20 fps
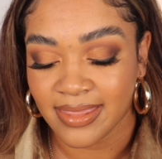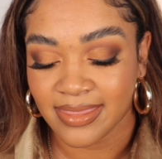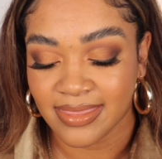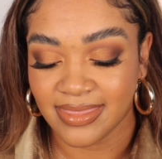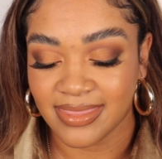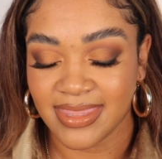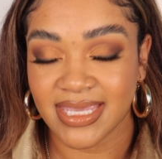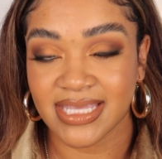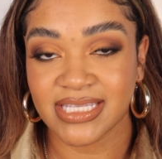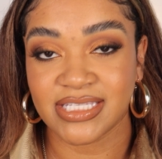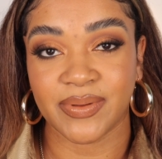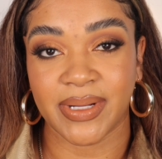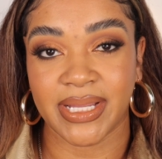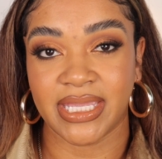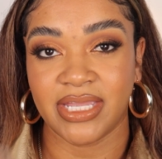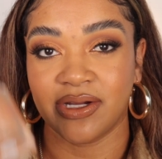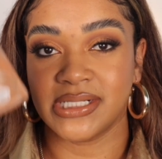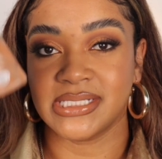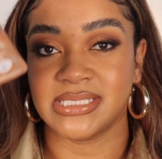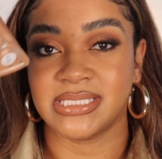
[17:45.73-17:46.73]
this right
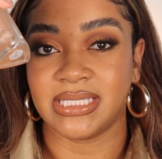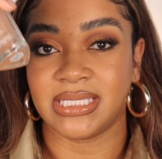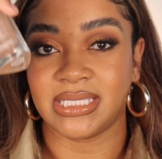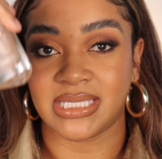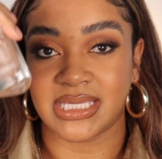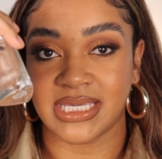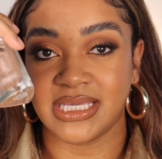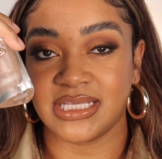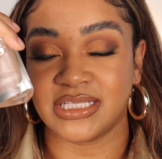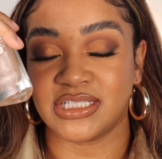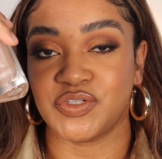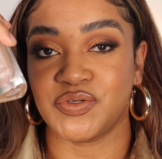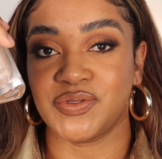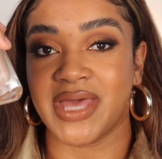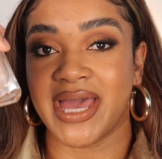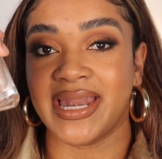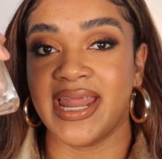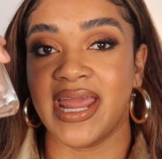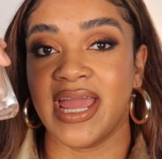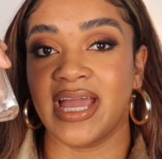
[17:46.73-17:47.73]
here is the key to
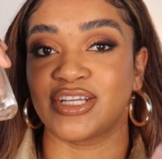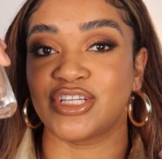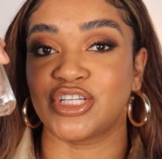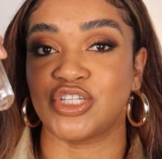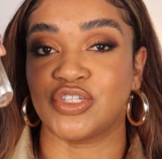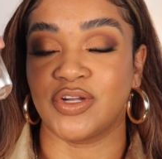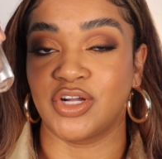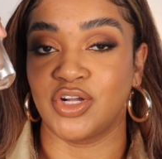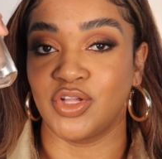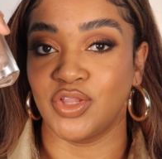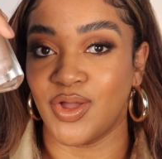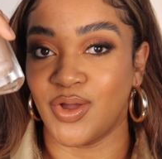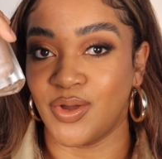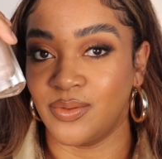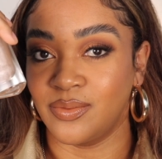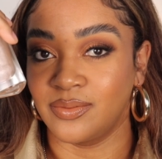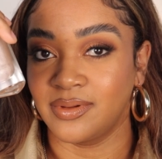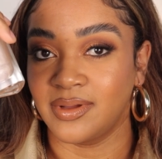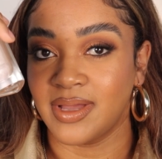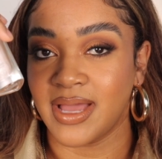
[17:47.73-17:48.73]
that extra
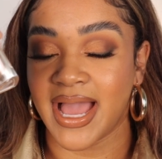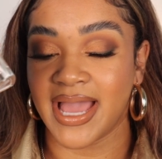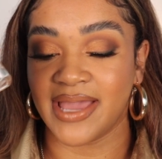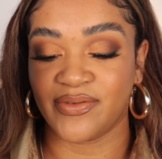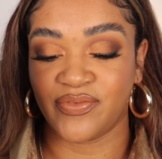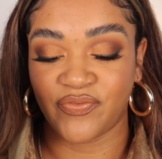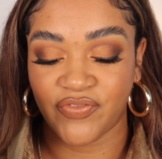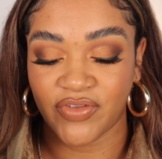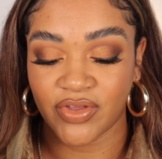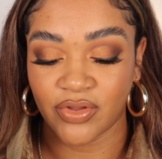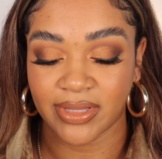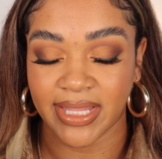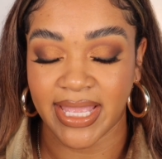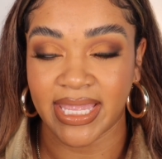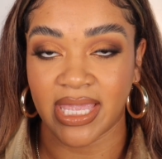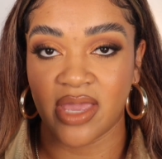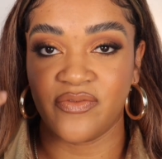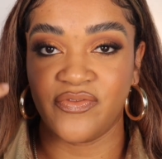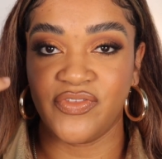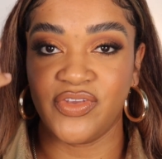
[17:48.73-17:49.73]
glow. I feel
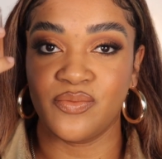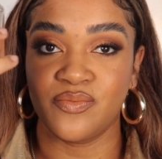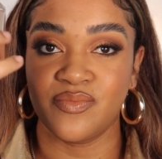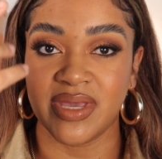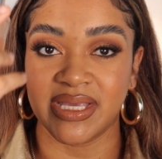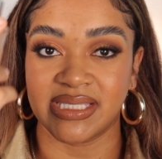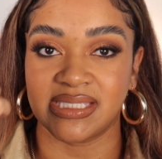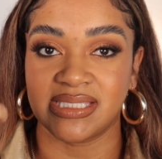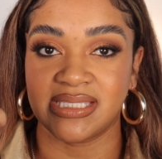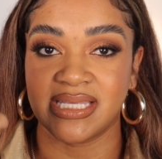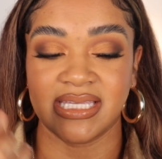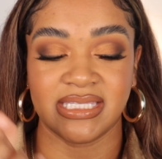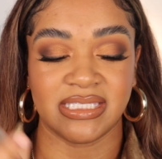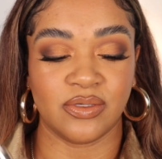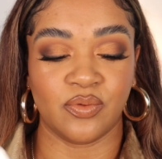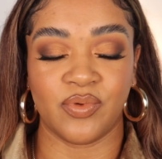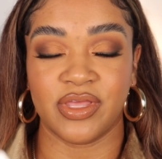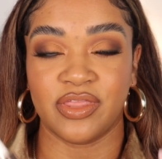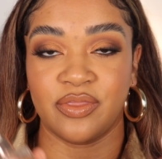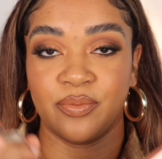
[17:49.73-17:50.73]
like if you mix this
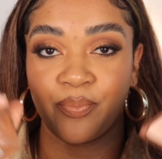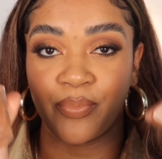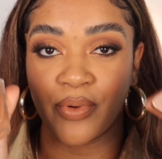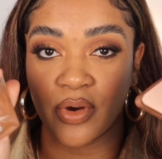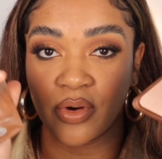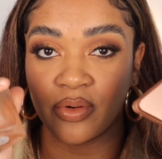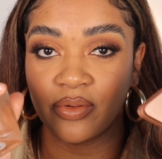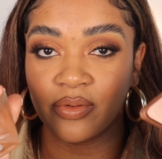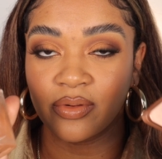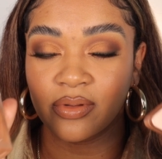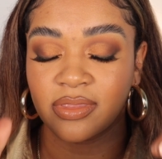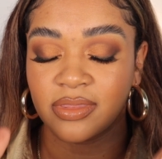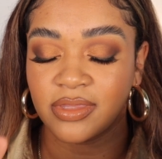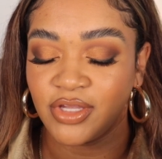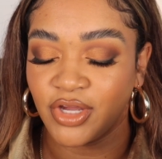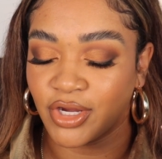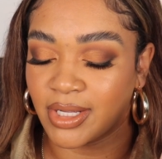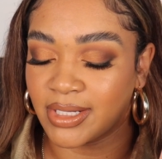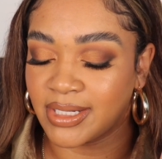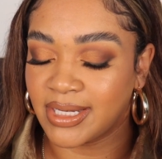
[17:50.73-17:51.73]
with both,
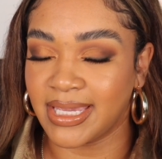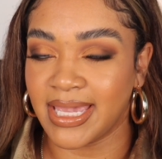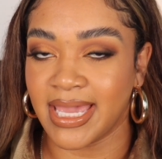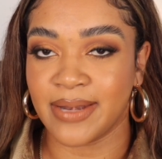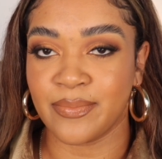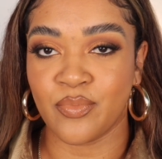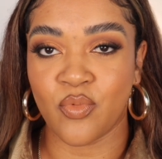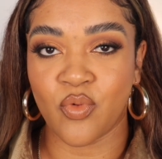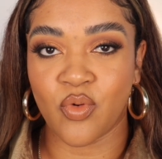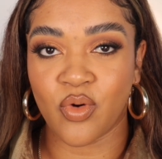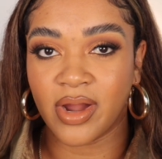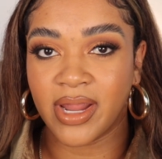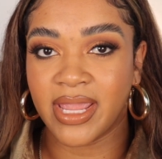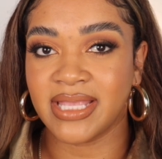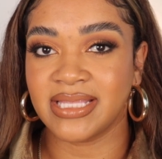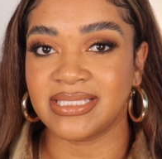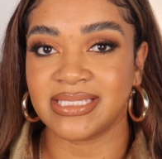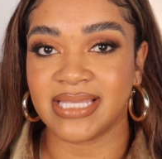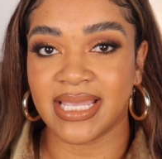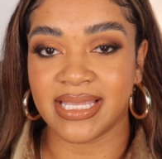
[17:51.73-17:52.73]
you're gonna get more
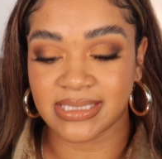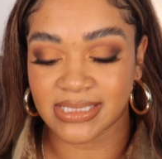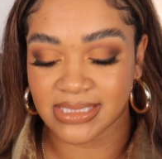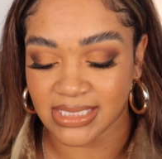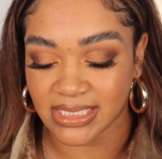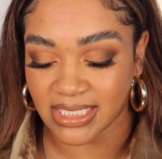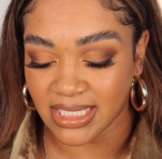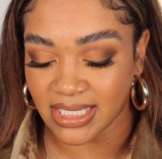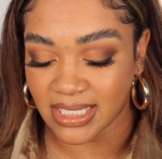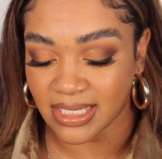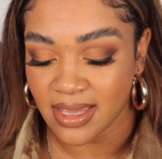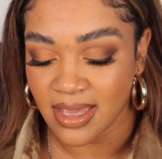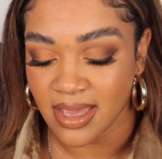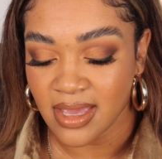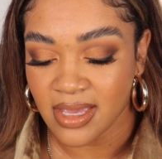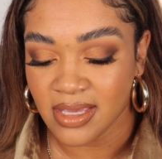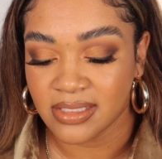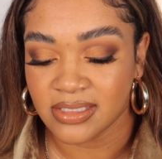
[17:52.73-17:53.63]
intensity.